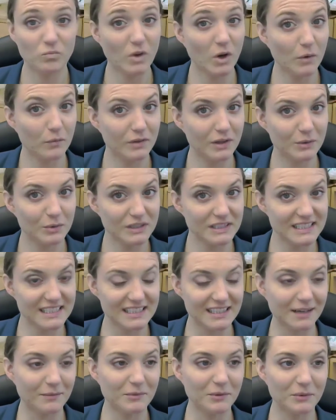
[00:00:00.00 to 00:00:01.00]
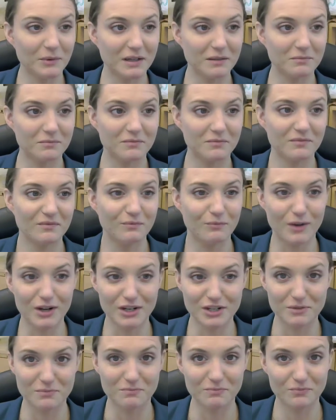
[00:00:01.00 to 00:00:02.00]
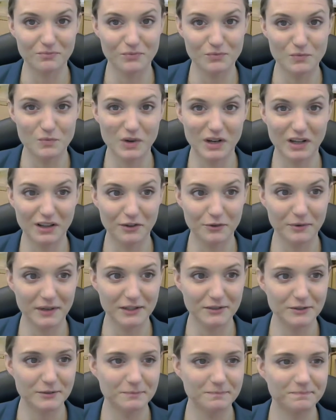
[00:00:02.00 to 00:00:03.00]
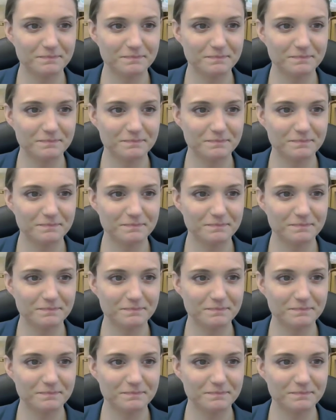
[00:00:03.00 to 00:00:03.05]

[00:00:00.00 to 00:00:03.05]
hopefully we'll see some. We can watch them wiggle around.